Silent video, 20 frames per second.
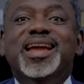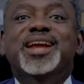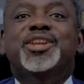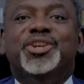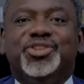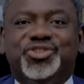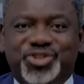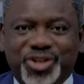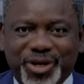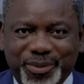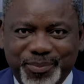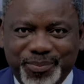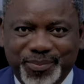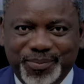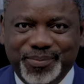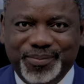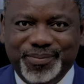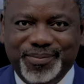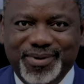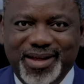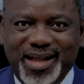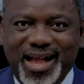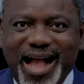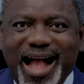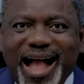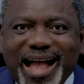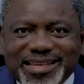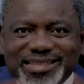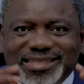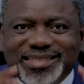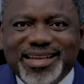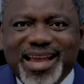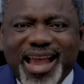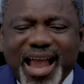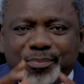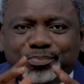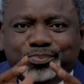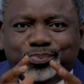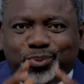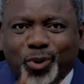leadership as
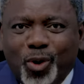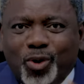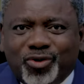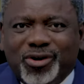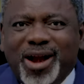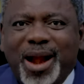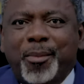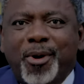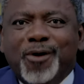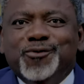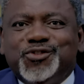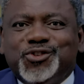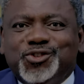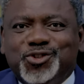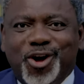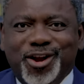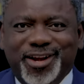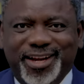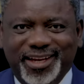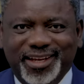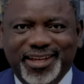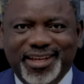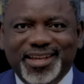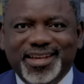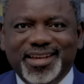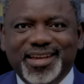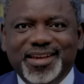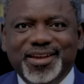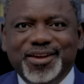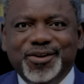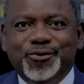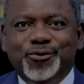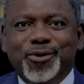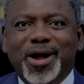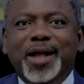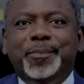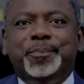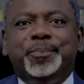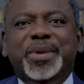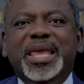a program of study,
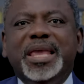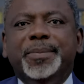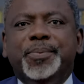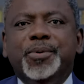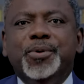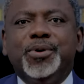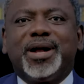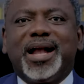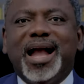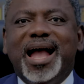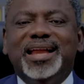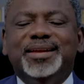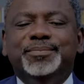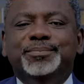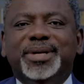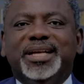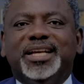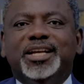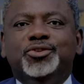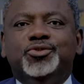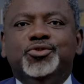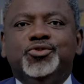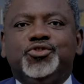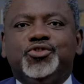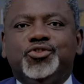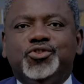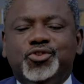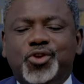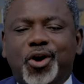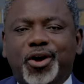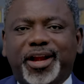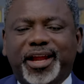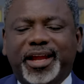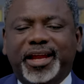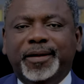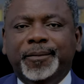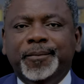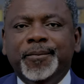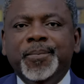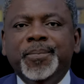where people can begin to
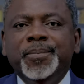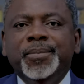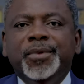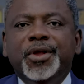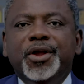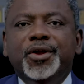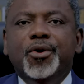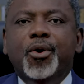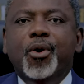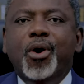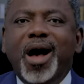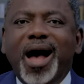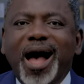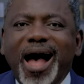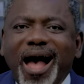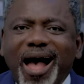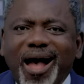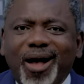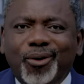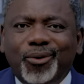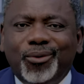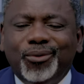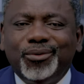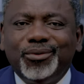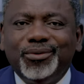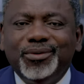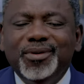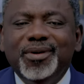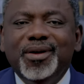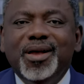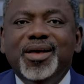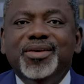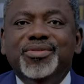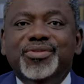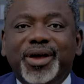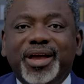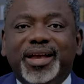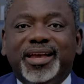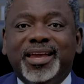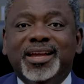study, you know, how
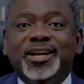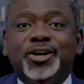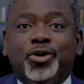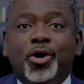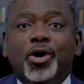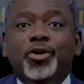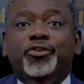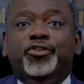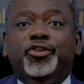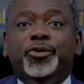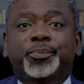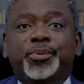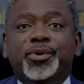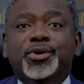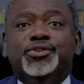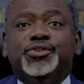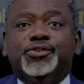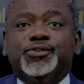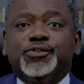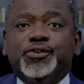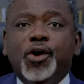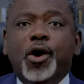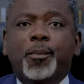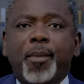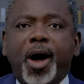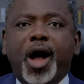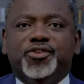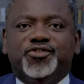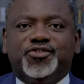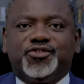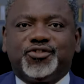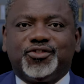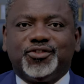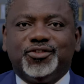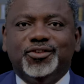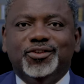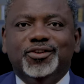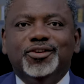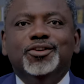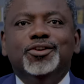they can contribute so much
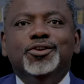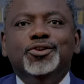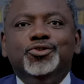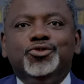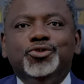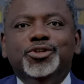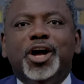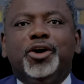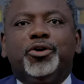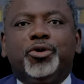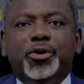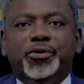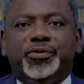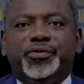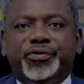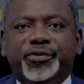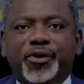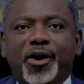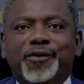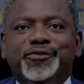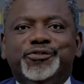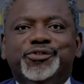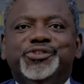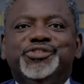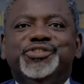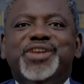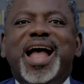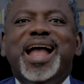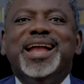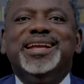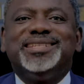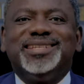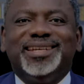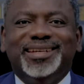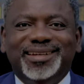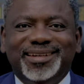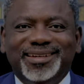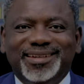to the growth of society.